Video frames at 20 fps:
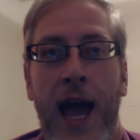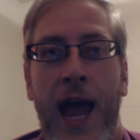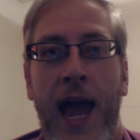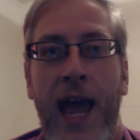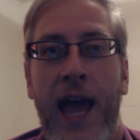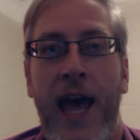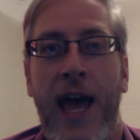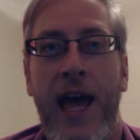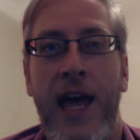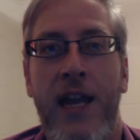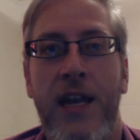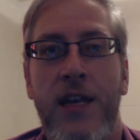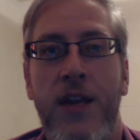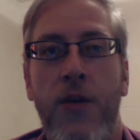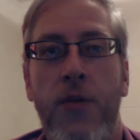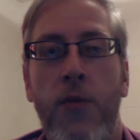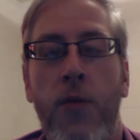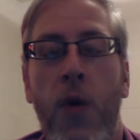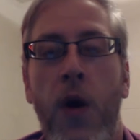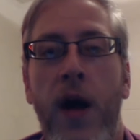
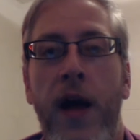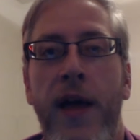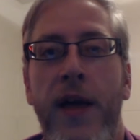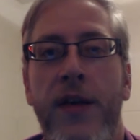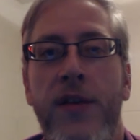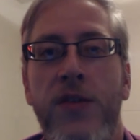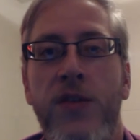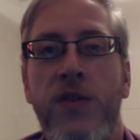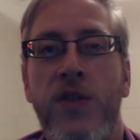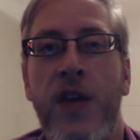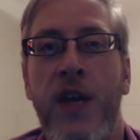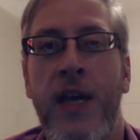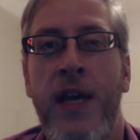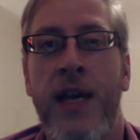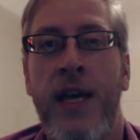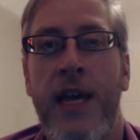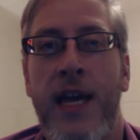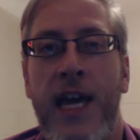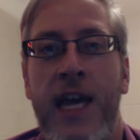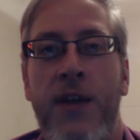and was
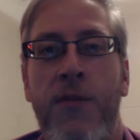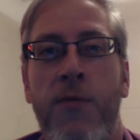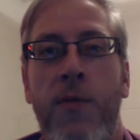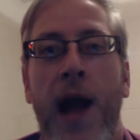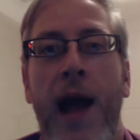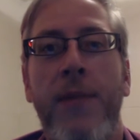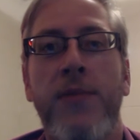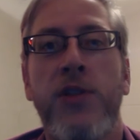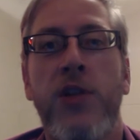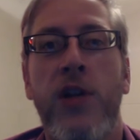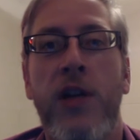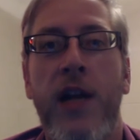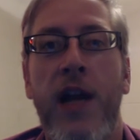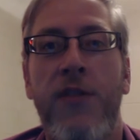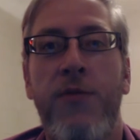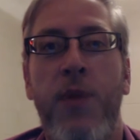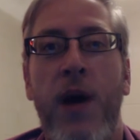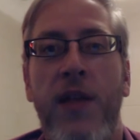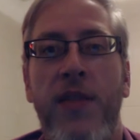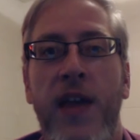enraptured
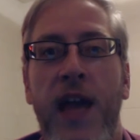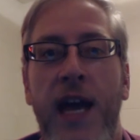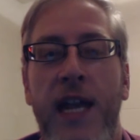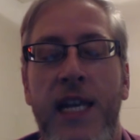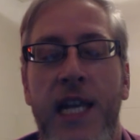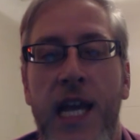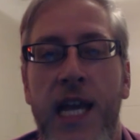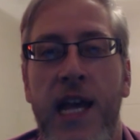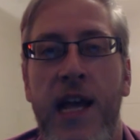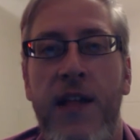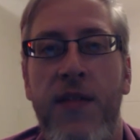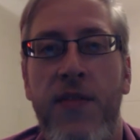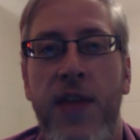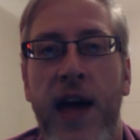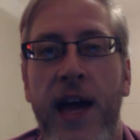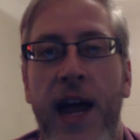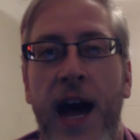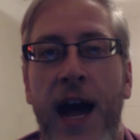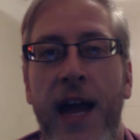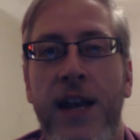enough by the idea
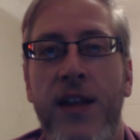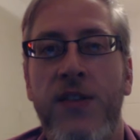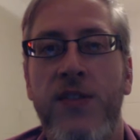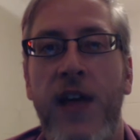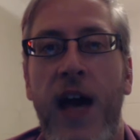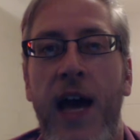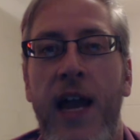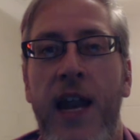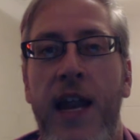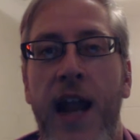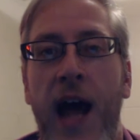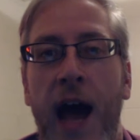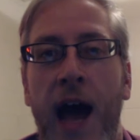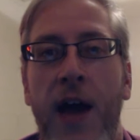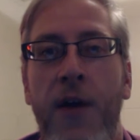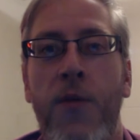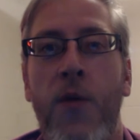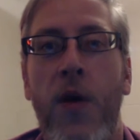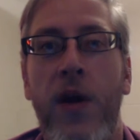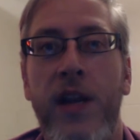that I decided
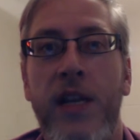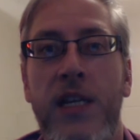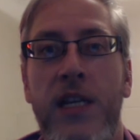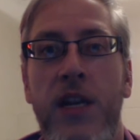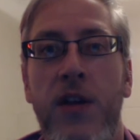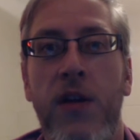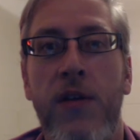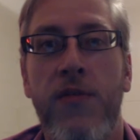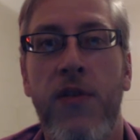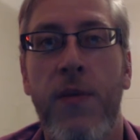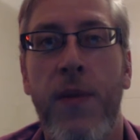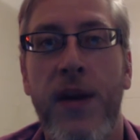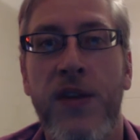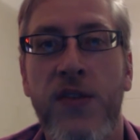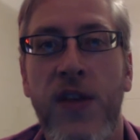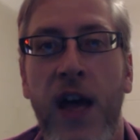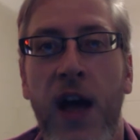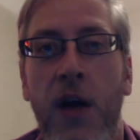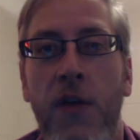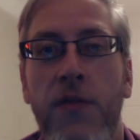I wanted to do it for
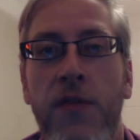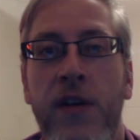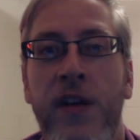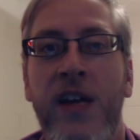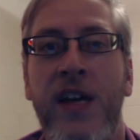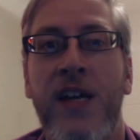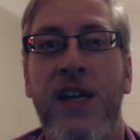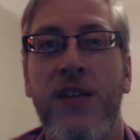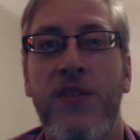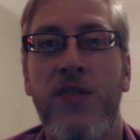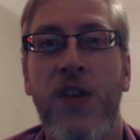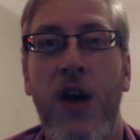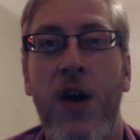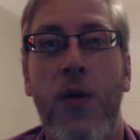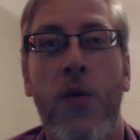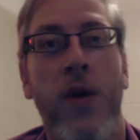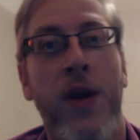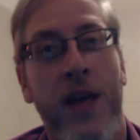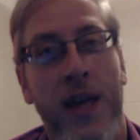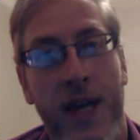myself.
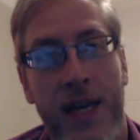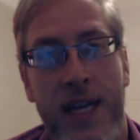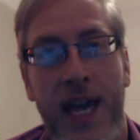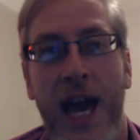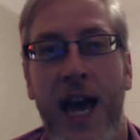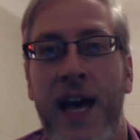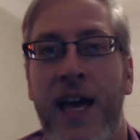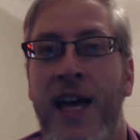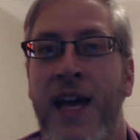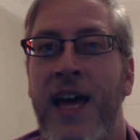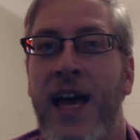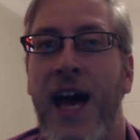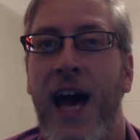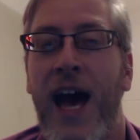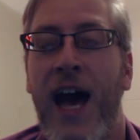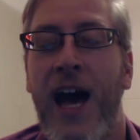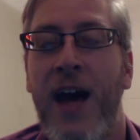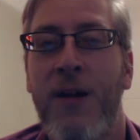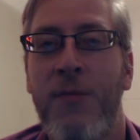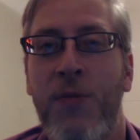So yeah,
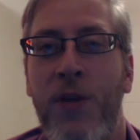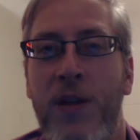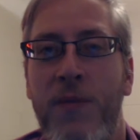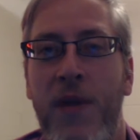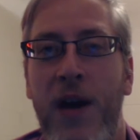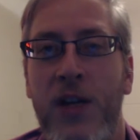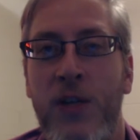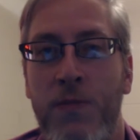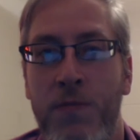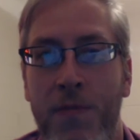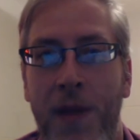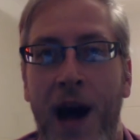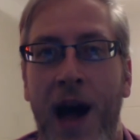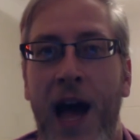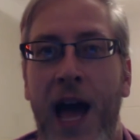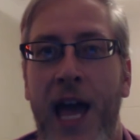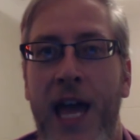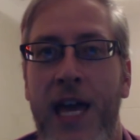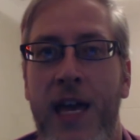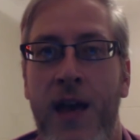pretty much
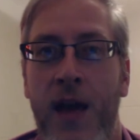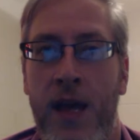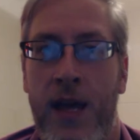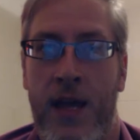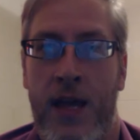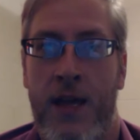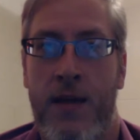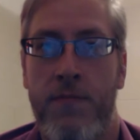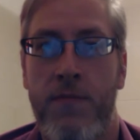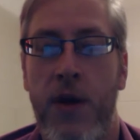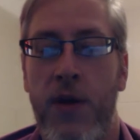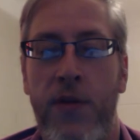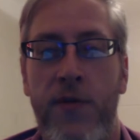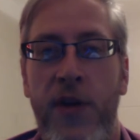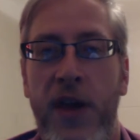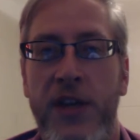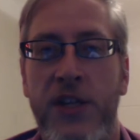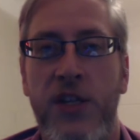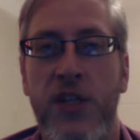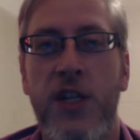my
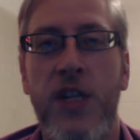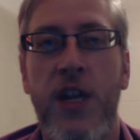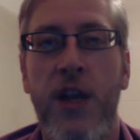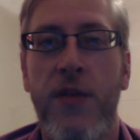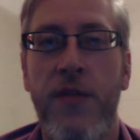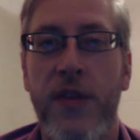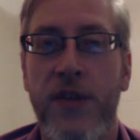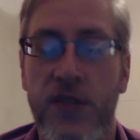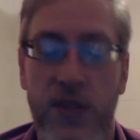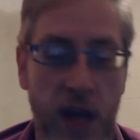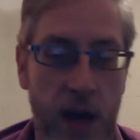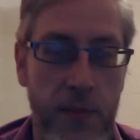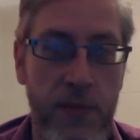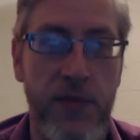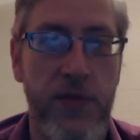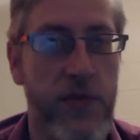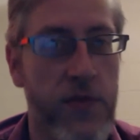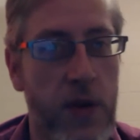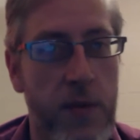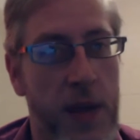motivation to do this
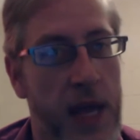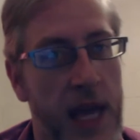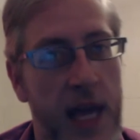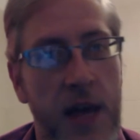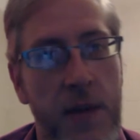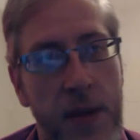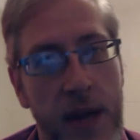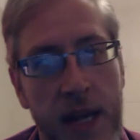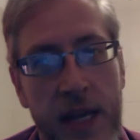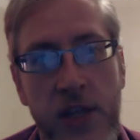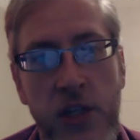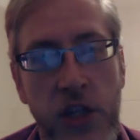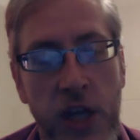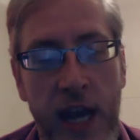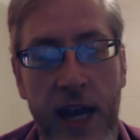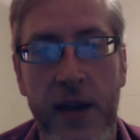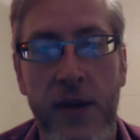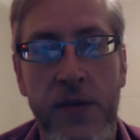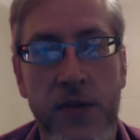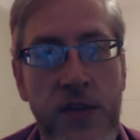comes from him and his
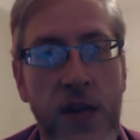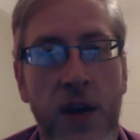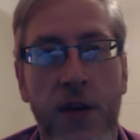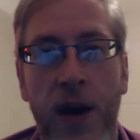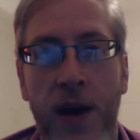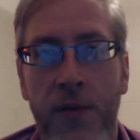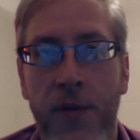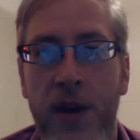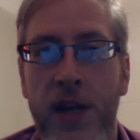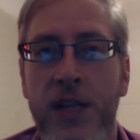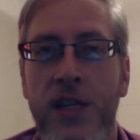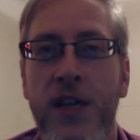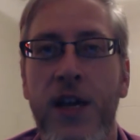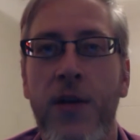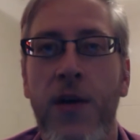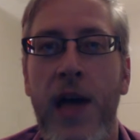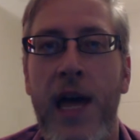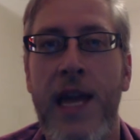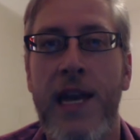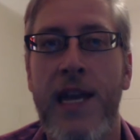channel. So I wanted to
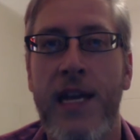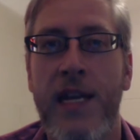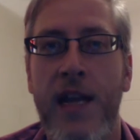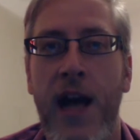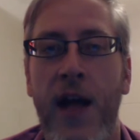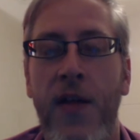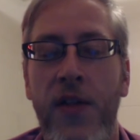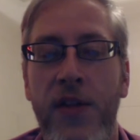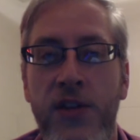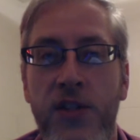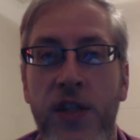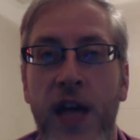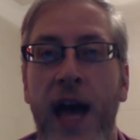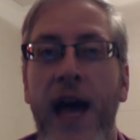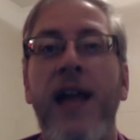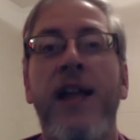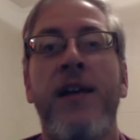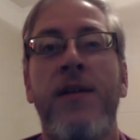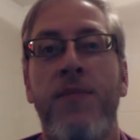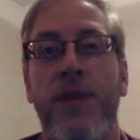go ahead and acknowledge that